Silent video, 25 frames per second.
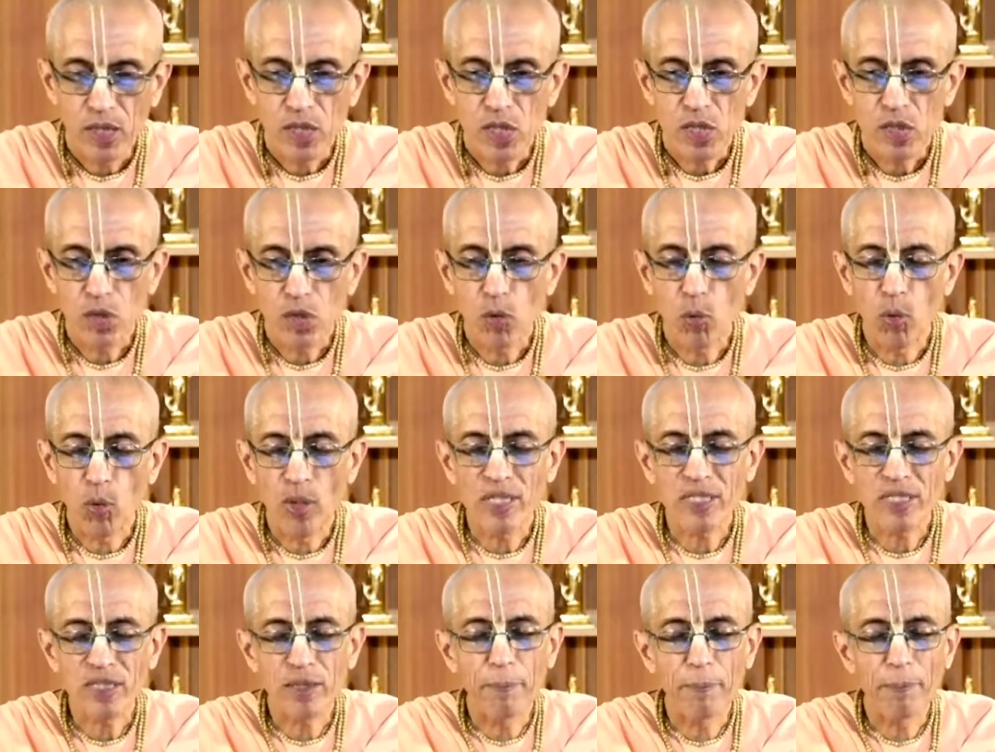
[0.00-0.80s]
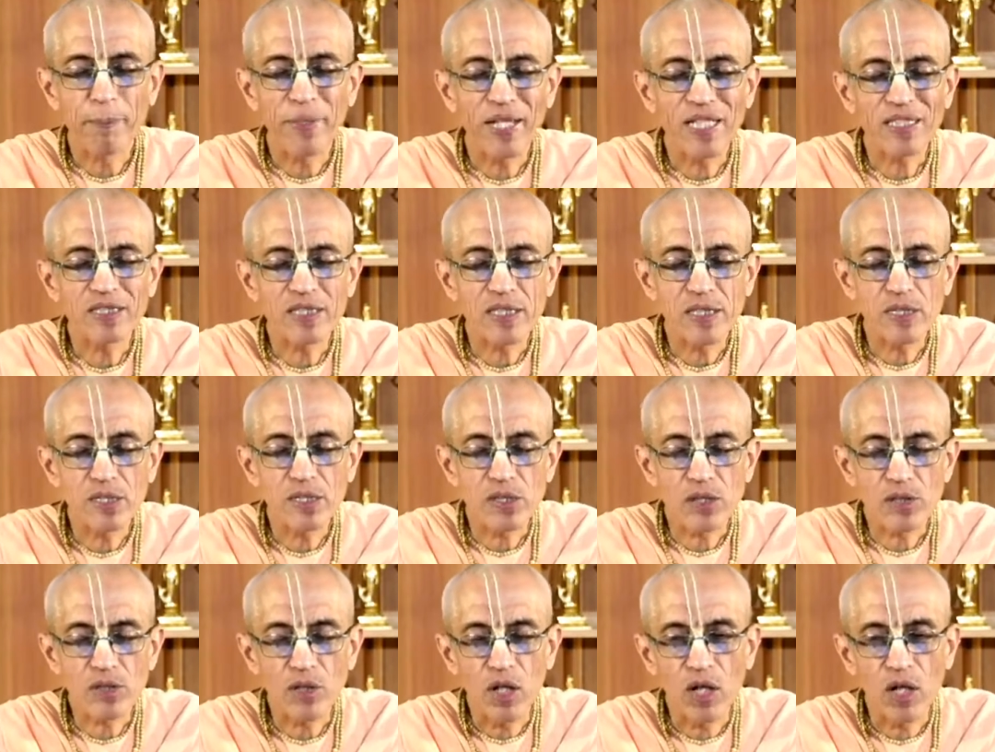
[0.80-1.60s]
So, what is the
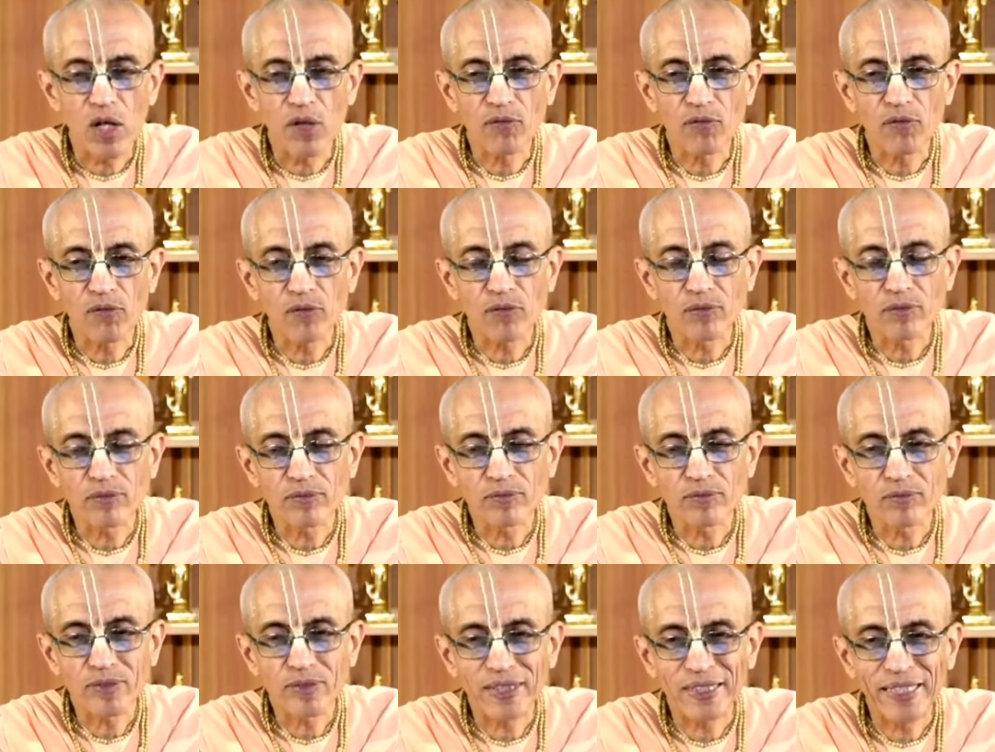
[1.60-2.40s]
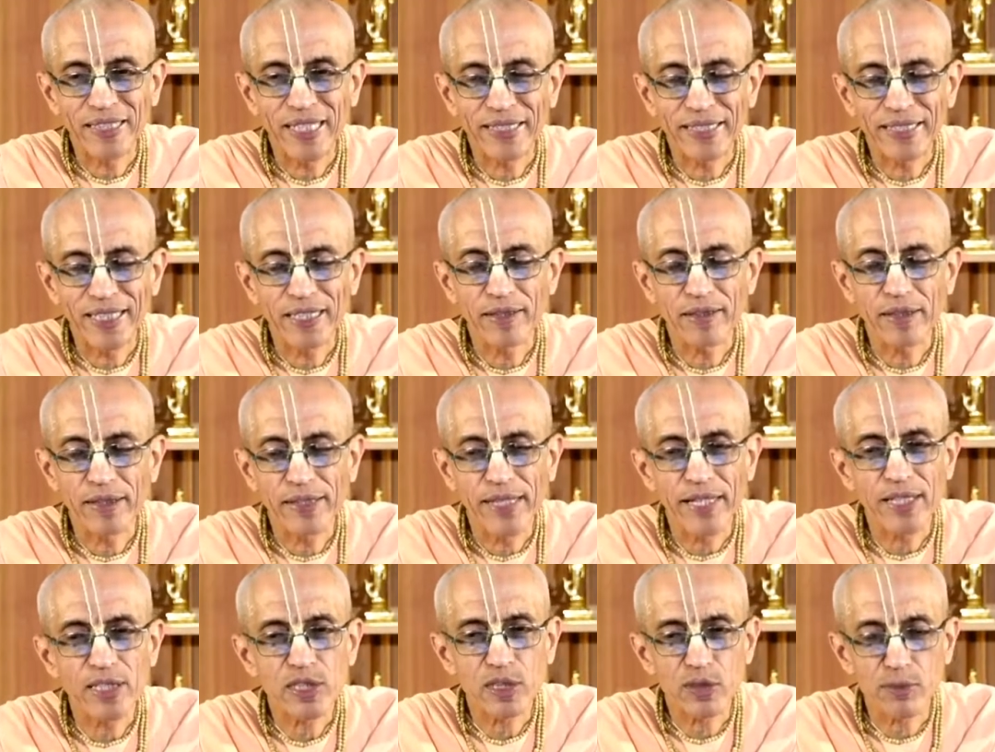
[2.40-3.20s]
basis of getting the
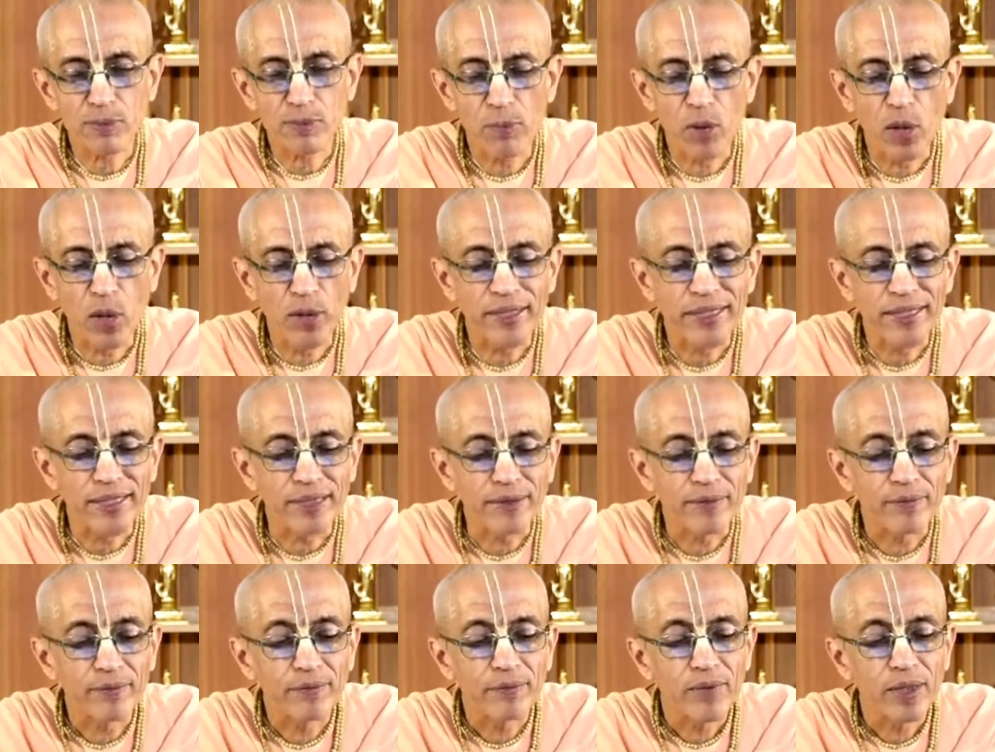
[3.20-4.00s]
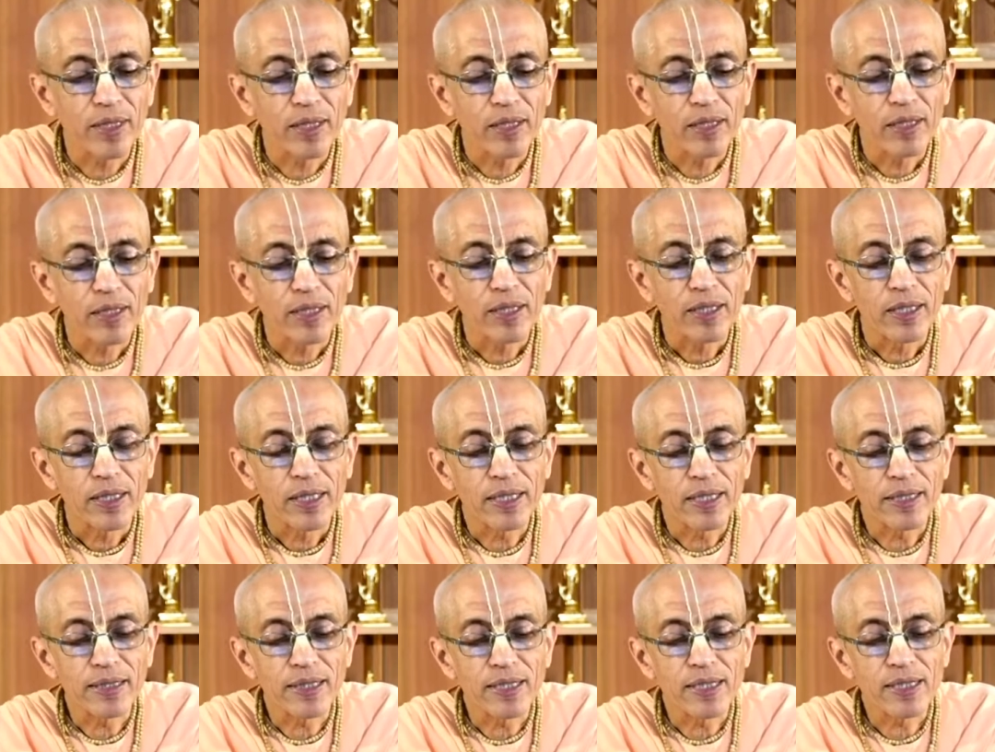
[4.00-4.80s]
next body?
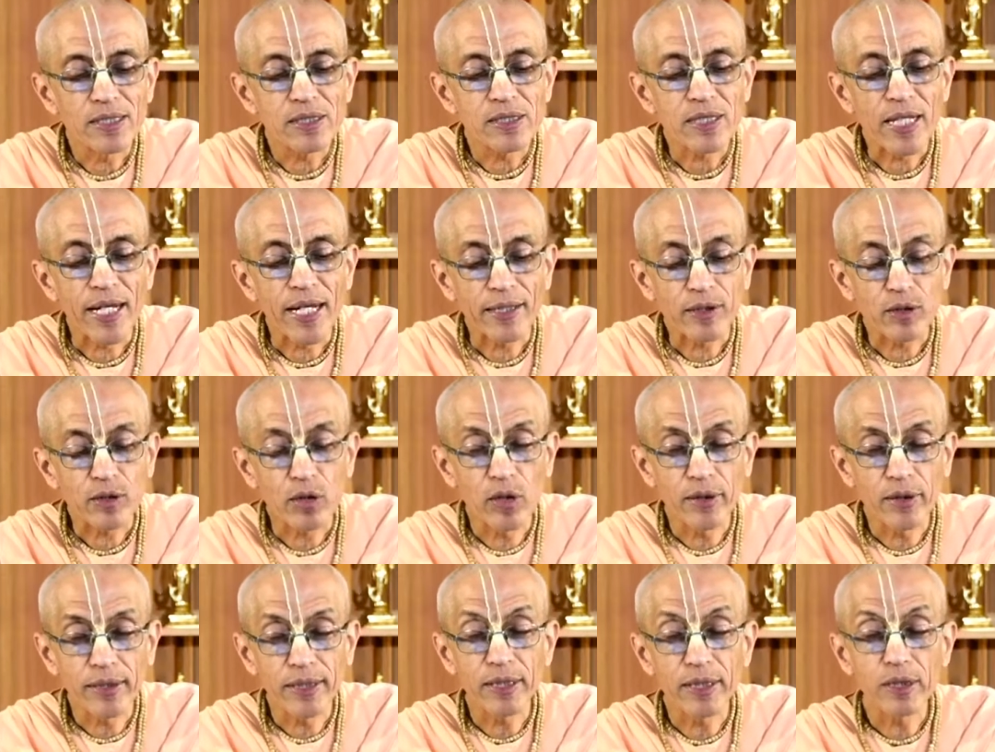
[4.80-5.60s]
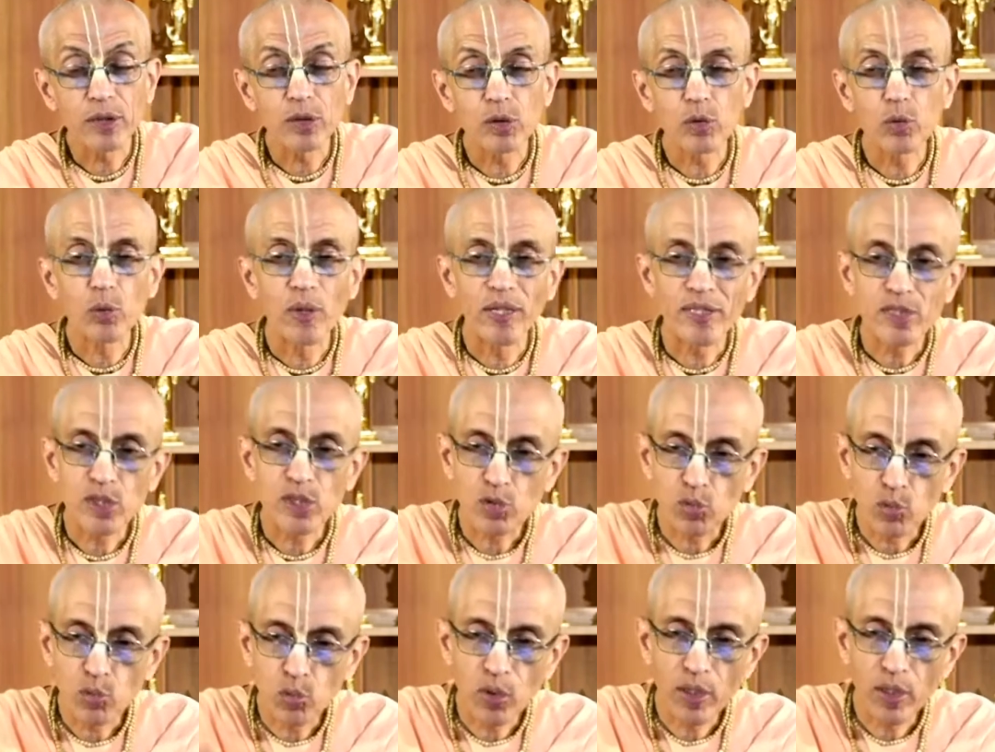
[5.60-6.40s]
It is according to
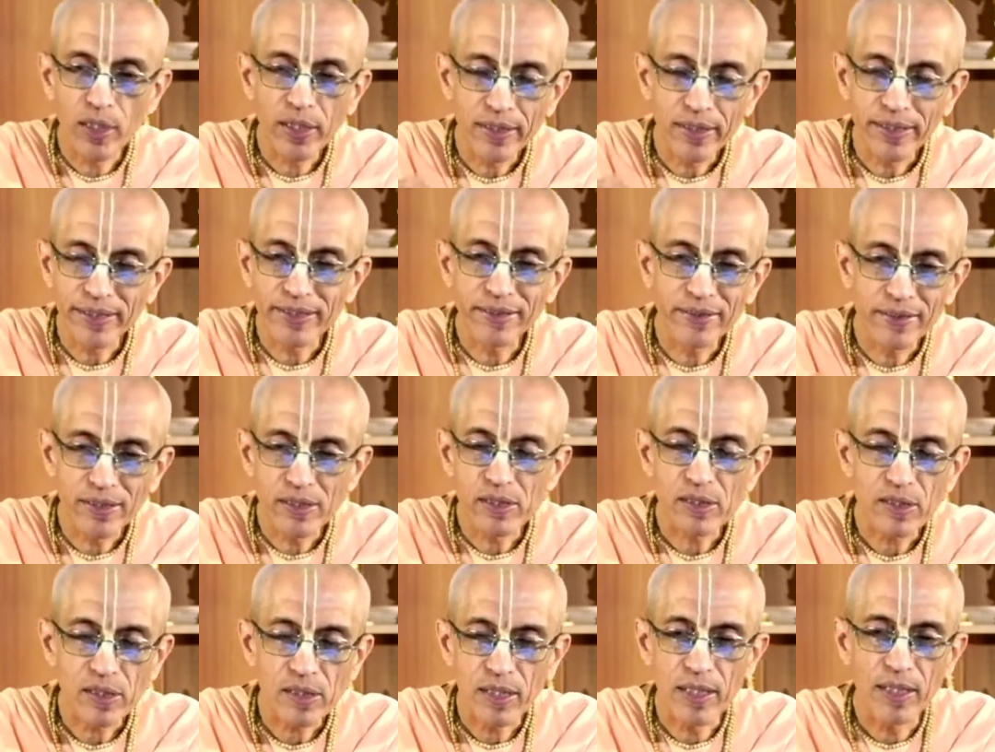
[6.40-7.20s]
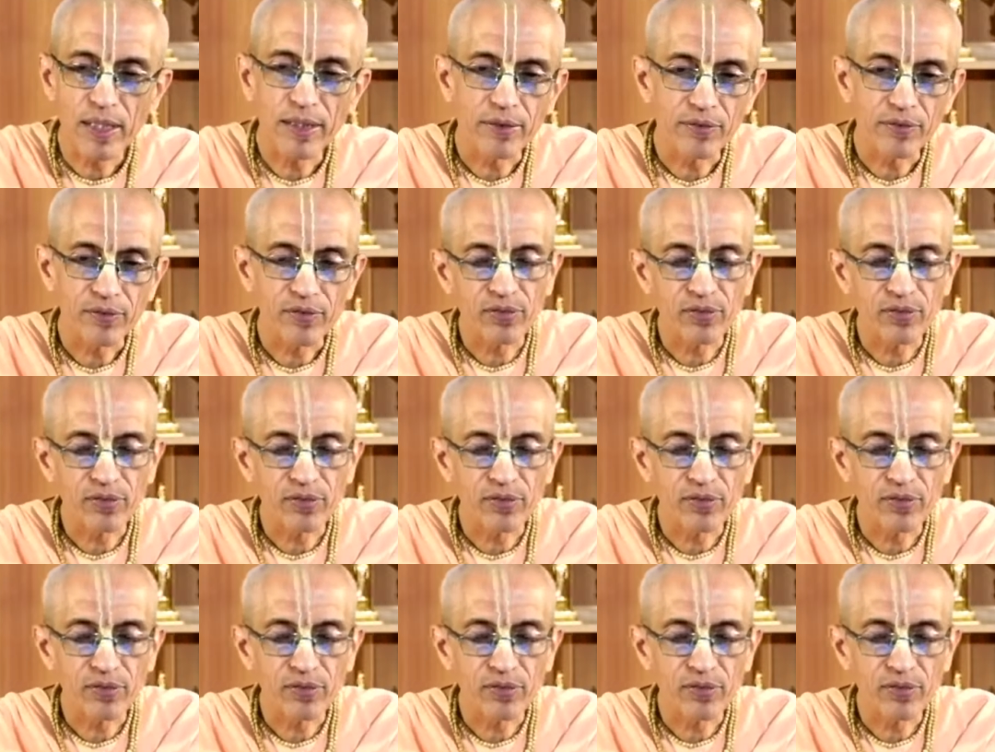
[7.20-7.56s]
one's work in this life